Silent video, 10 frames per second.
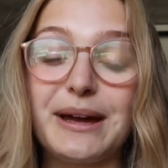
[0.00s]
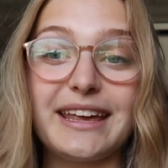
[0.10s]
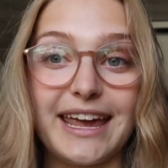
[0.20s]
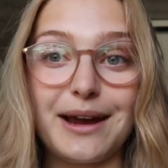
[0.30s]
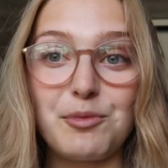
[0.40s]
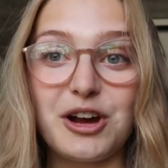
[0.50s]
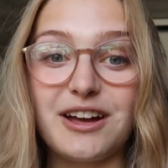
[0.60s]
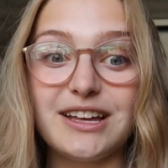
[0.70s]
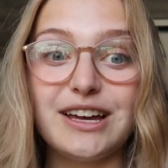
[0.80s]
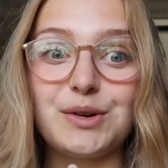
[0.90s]
my
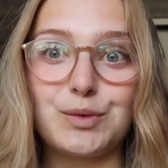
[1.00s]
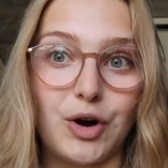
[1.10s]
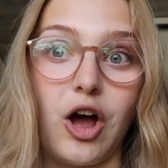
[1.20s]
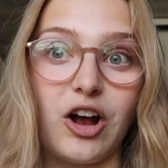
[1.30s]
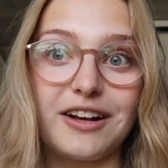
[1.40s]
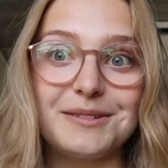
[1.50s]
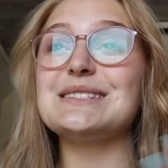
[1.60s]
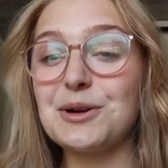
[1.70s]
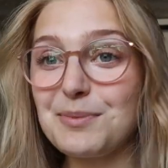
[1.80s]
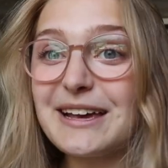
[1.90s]
camera wrong.
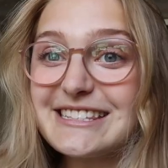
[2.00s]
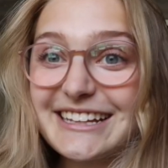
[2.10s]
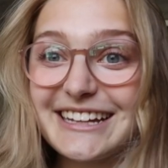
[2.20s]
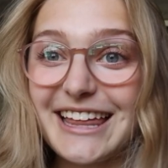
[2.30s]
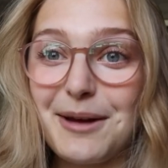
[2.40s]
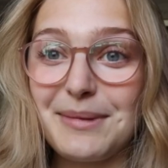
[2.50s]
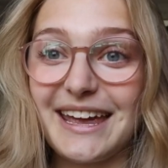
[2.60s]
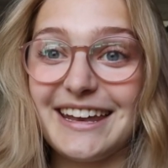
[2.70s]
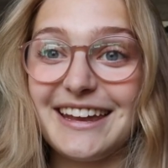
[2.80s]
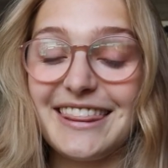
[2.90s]
So basically that
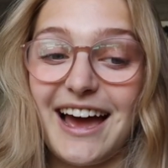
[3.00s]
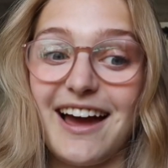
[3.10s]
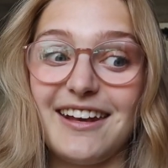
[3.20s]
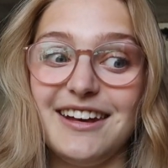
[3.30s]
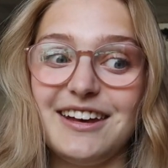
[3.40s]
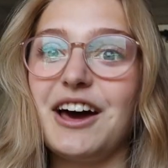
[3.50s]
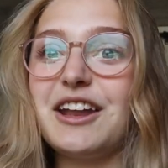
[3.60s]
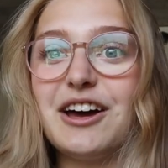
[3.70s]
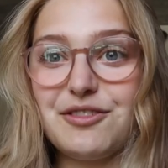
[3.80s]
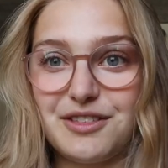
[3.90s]
meant that none
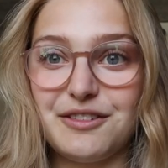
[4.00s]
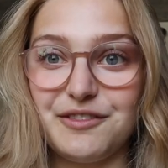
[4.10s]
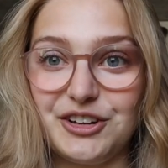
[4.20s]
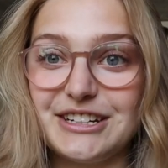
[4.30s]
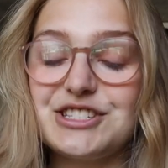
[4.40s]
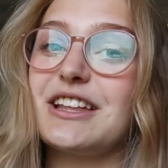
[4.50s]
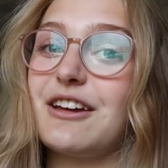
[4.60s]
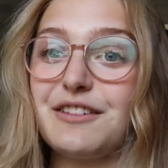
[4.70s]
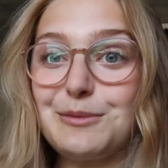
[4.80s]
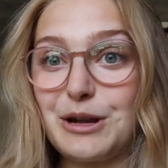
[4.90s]
of the footage that
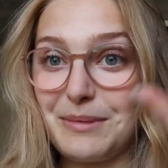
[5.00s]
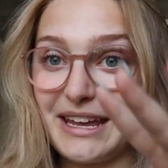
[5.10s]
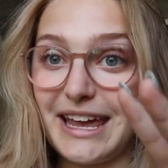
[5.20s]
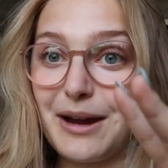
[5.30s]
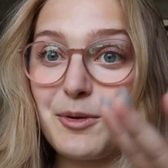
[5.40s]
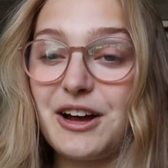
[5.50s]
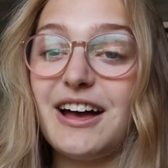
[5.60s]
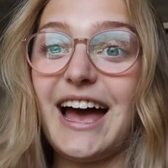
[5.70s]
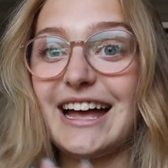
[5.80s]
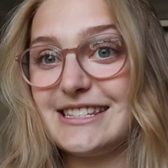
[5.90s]
I filmed on my camera
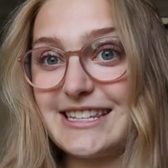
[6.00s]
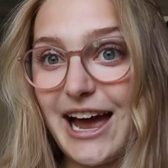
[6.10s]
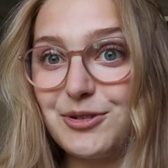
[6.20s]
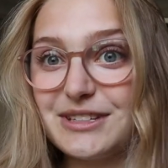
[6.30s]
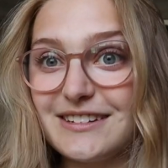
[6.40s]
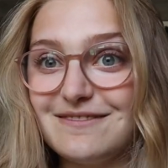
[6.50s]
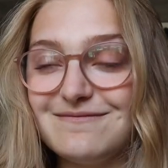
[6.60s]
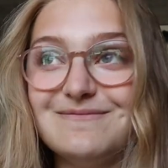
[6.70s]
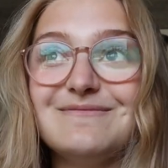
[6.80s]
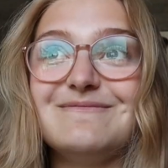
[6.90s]
had sound.
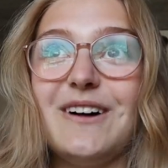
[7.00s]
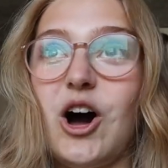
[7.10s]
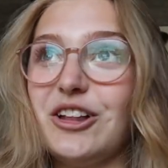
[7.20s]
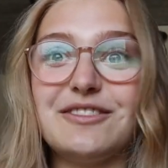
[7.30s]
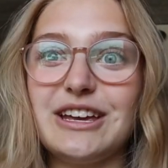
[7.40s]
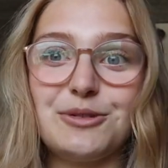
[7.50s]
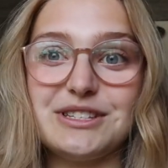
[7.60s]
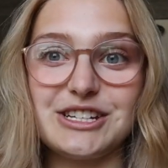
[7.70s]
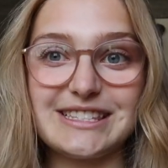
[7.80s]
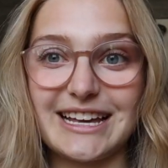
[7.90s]
All of it
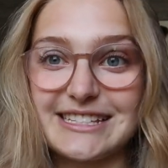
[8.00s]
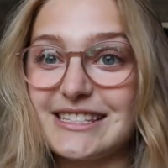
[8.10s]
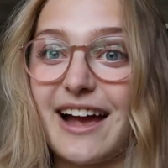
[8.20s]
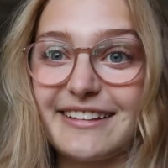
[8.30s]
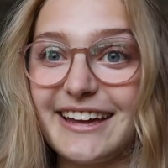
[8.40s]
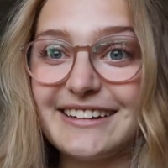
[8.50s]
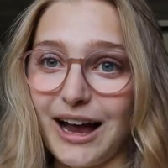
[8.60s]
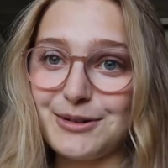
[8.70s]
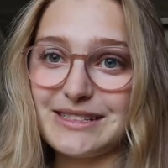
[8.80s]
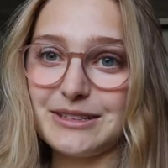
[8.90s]
was just like silent.
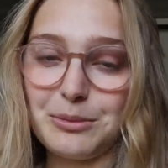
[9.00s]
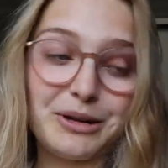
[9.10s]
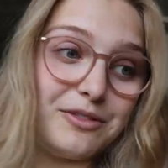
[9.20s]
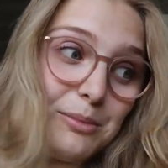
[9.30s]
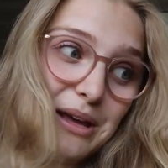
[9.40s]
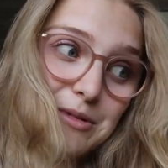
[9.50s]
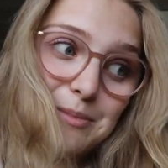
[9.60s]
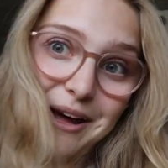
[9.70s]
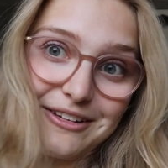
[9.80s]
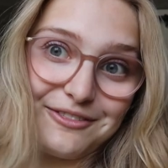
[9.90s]
I was a little bit of a baby
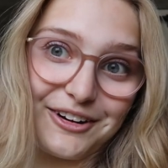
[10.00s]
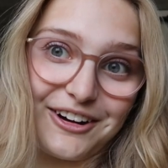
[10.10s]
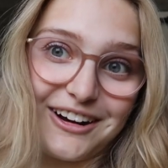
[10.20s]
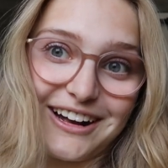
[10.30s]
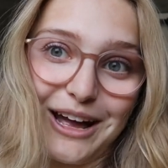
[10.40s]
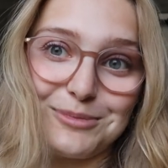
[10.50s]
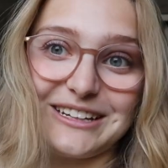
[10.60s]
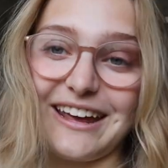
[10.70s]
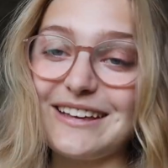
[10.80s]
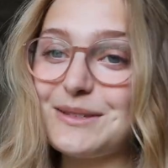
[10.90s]
about it for a couple
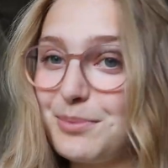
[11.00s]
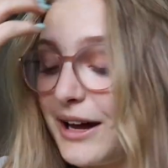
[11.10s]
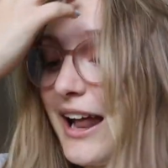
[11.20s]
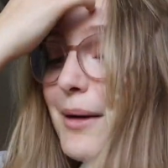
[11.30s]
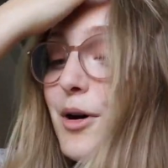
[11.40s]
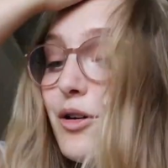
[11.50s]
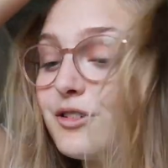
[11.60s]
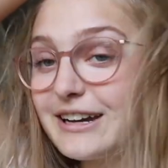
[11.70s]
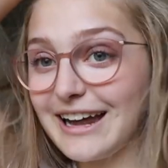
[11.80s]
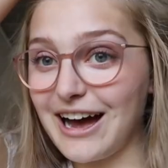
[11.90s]
of days, but I'm
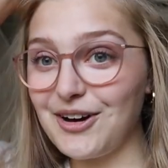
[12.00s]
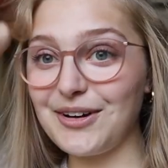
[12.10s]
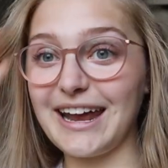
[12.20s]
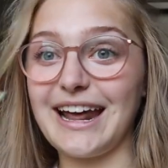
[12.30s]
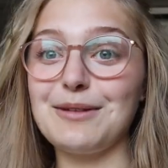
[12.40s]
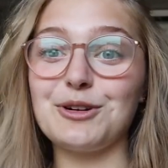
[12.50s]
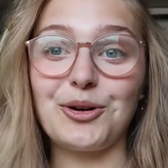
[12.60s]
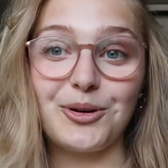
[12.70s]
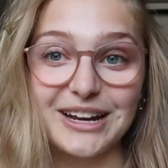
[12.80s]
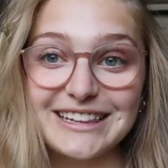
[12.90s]
over it now and I'm
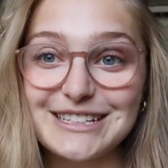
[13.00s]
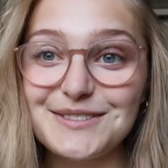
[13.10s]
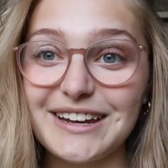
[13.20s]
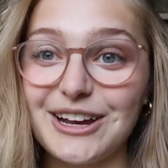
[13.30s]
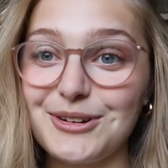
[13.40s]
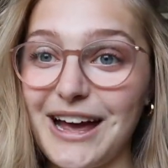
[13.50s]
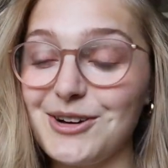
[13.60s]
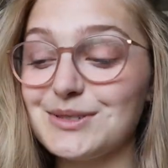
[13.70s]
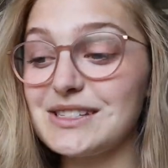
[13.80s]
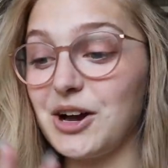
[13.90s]
recording this video
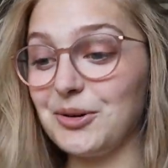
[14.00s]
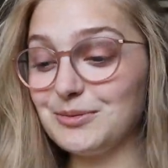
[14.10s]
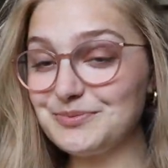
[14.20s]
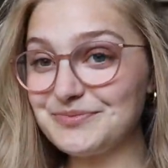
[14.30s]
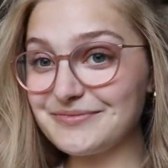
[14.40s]
now, so